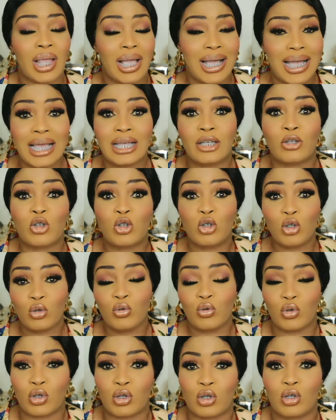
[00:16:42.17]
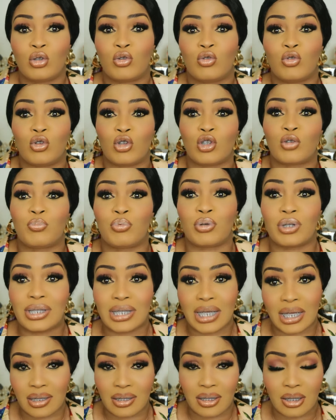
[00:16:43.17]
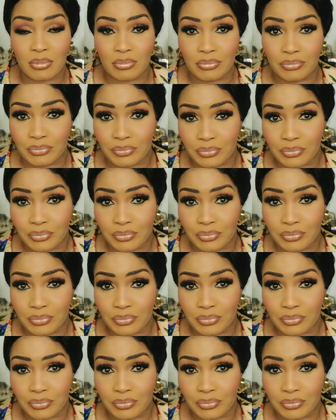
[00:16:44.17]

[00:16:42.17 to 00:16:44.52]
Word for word: I choose to just protect them,